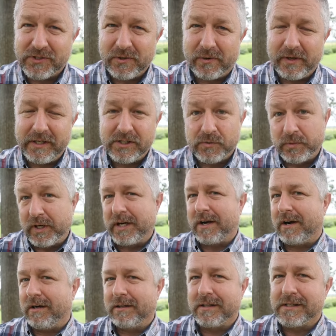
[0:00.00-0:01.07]
stories,
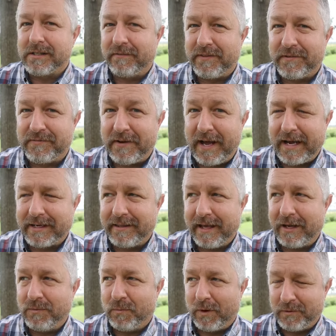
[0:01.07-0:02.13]
regardless of the fact
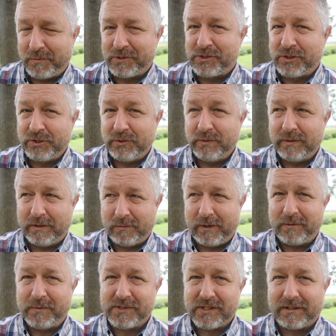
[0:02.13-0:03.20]
that one was true and
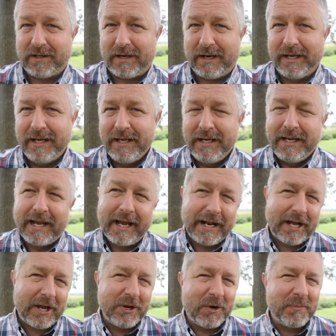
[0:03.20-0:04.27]
one was a lie. And
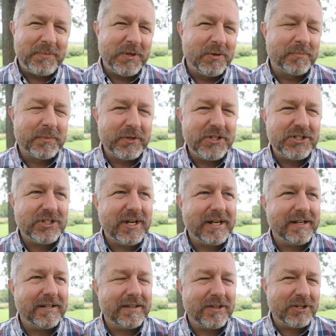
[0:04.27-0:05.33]
I hope you
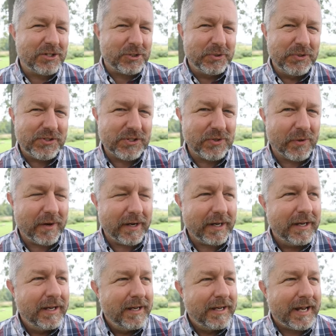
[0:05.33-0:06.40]
appreciated the true
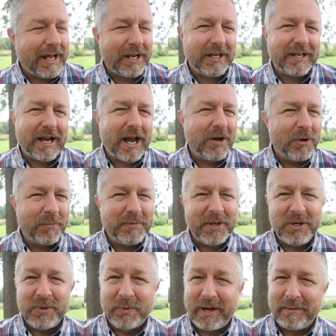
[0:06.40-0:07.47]
story, and I hope that
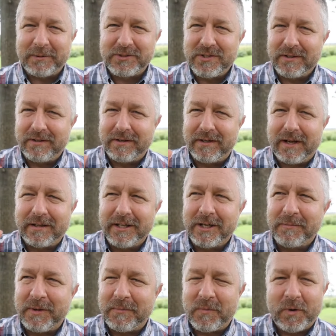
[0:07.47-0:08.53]
you were able to learn a
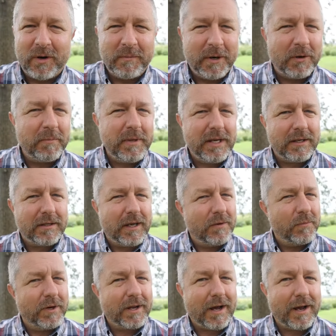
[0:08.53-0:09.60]
little bit more about me
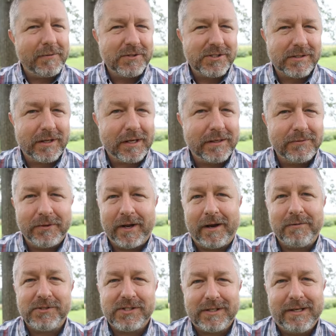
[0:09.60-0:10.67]
and what I was like when I
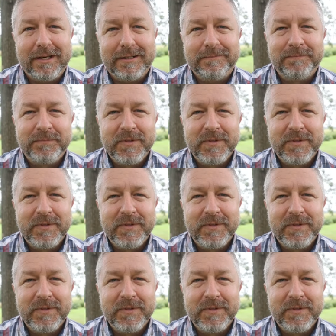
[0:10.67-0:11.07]
was a kid.